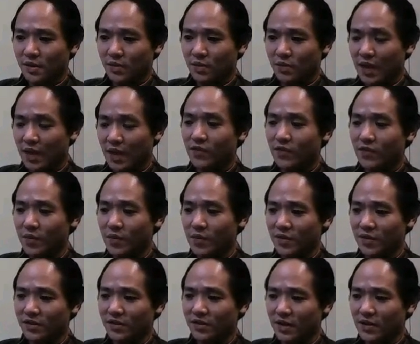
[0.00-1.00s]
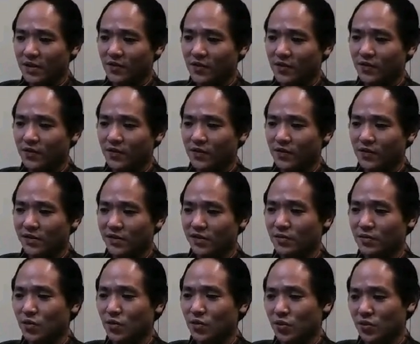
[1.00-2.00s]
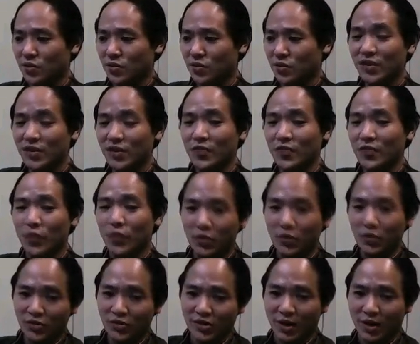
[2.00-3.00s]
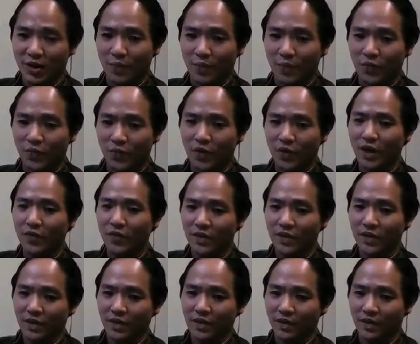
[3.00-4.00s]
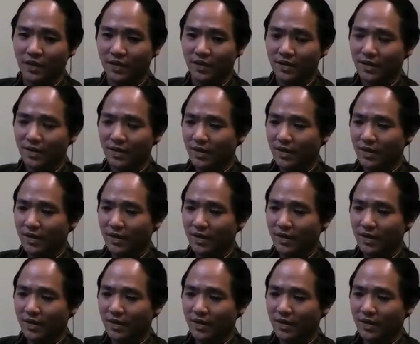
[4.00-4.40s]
have the mistake of just using Photoshop for everything.